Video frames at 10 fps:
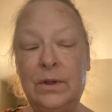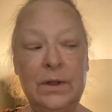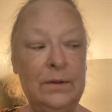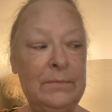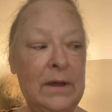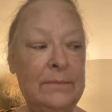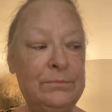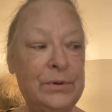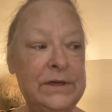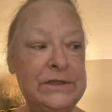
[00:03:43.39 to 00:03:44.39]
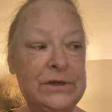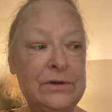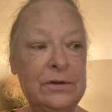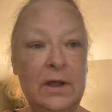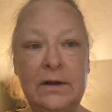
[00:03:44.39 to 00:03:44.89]
Um, I'm pretty
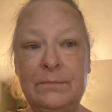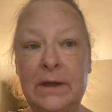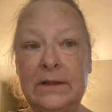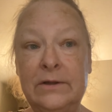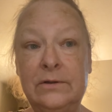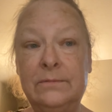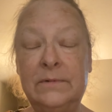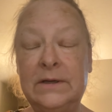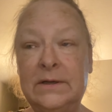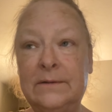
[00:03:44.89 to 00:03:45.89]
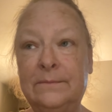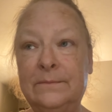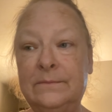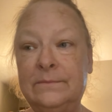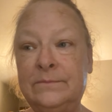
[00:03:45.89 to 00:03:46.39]
sure a lot of my little um,
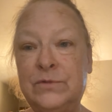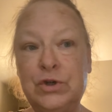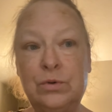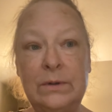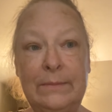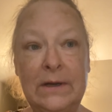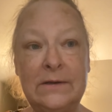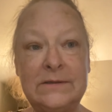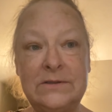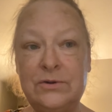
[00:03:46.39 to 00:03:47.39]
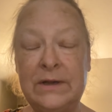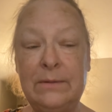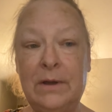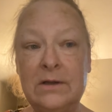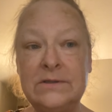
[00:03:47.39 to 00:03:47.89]
jewelry box, trinket
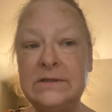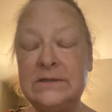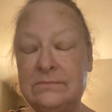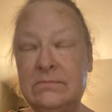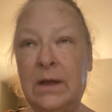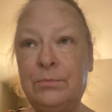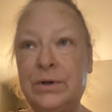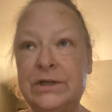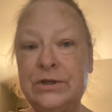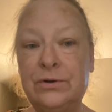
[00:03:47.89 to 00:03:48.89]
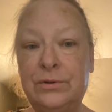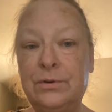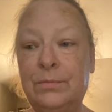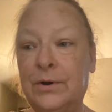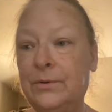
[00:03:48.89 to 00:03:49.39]
boxes, I'm pretty sure they're
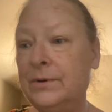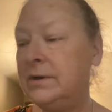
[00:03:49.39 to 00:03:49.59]
broke